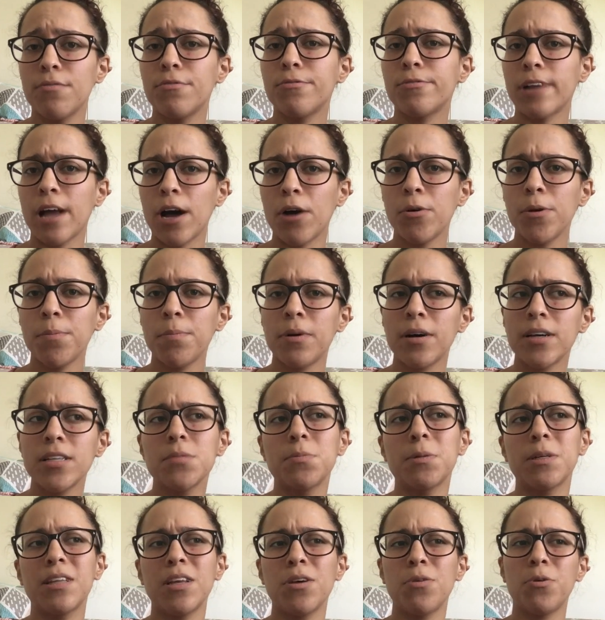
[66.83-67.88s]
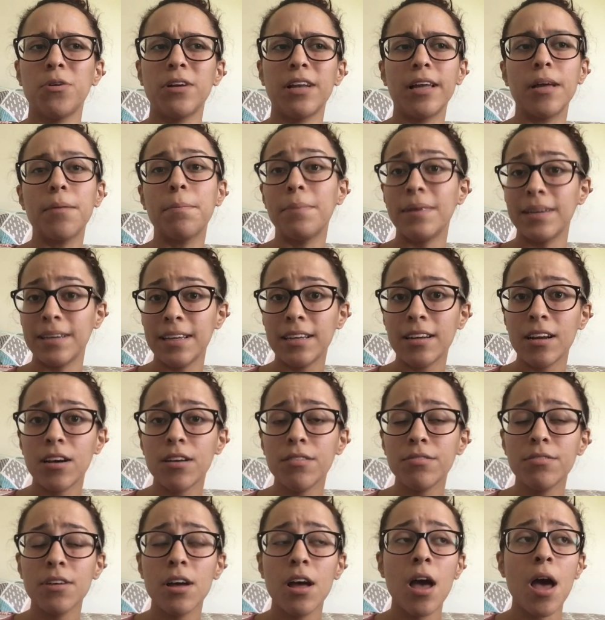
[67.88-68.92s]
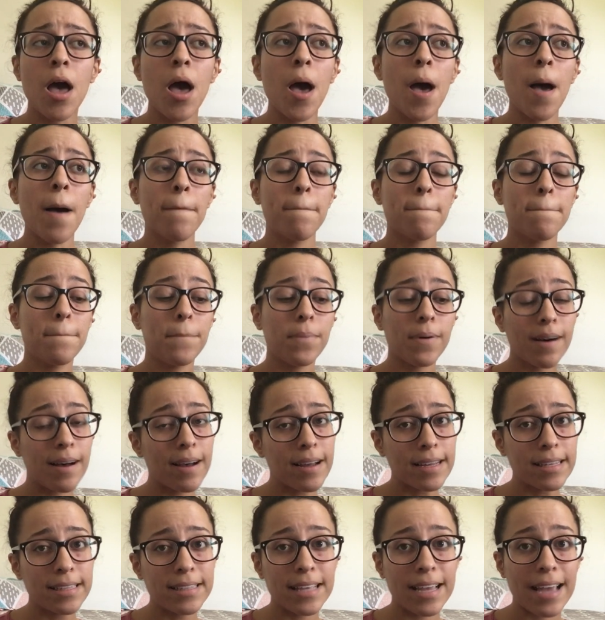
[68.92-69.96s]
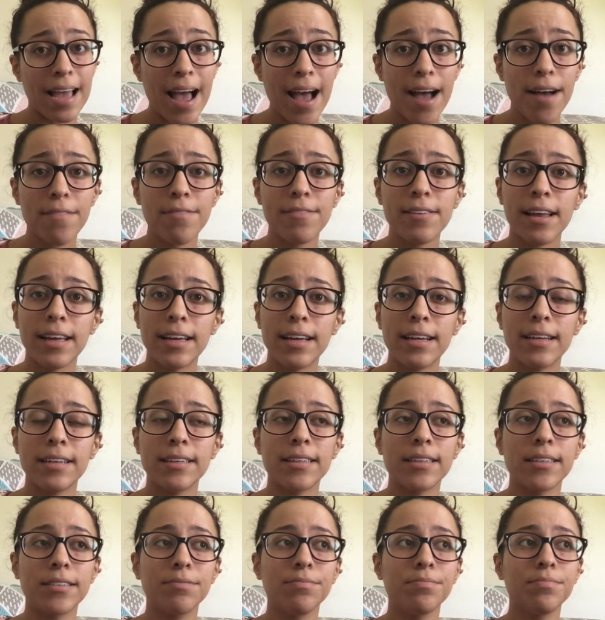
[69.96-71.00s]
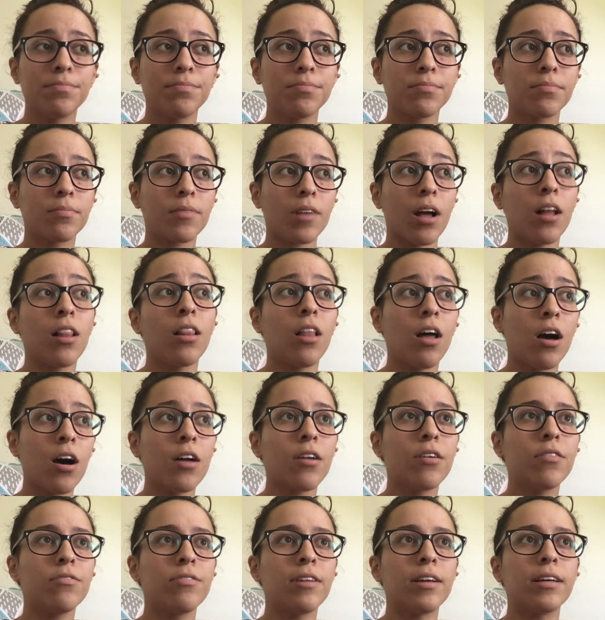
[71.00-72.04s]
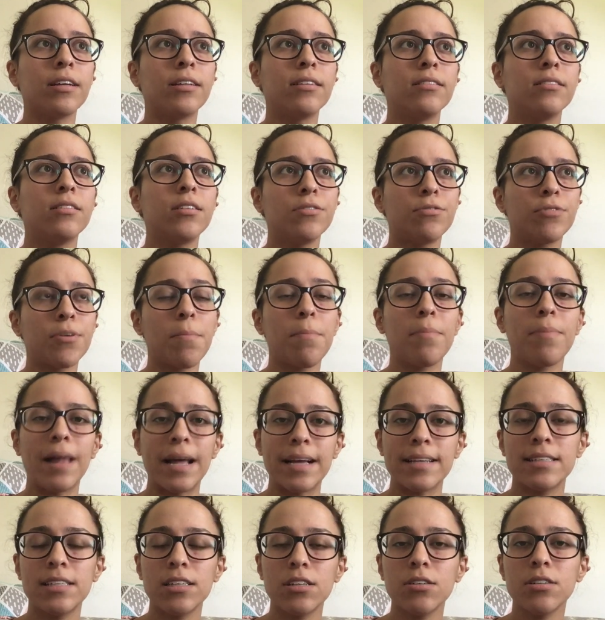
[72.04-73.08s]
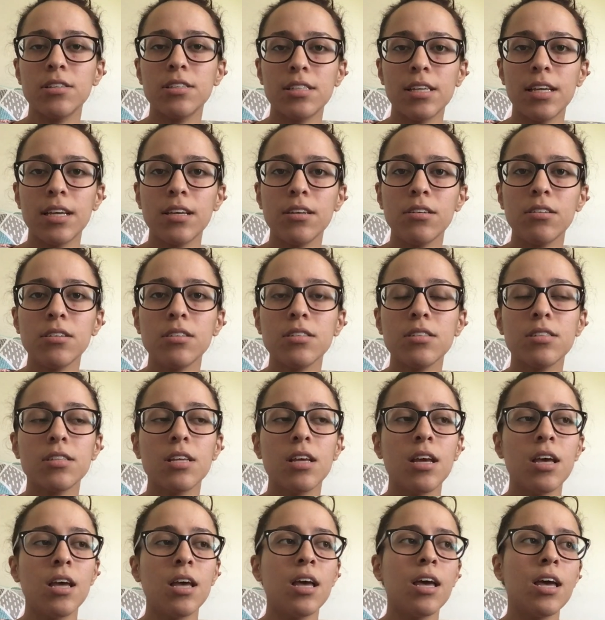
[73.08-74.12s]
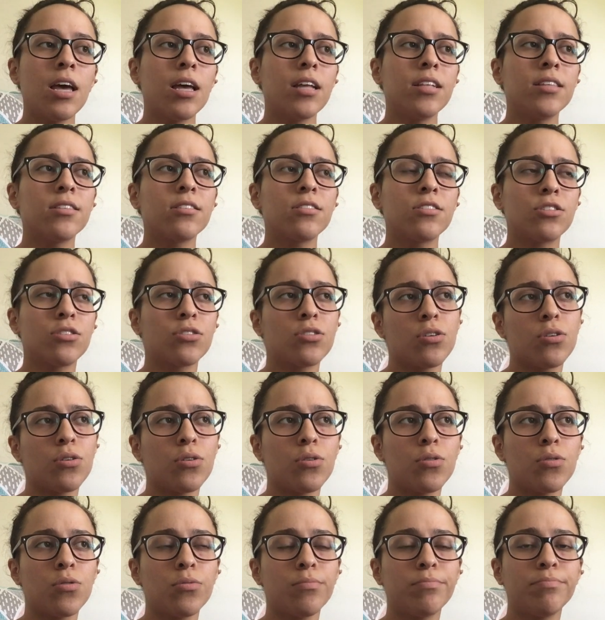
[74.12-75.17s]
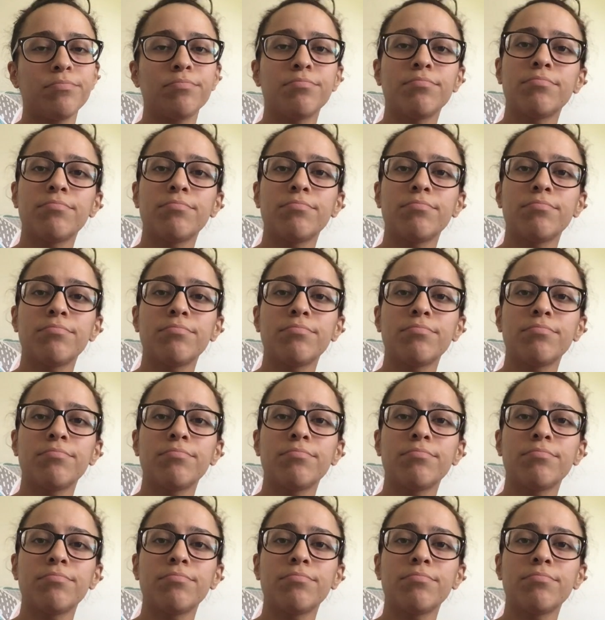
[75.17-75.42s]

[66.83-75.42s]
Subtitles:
flower pots, but they weren't like big enough. But they have like a lot of like different plastic containers, and so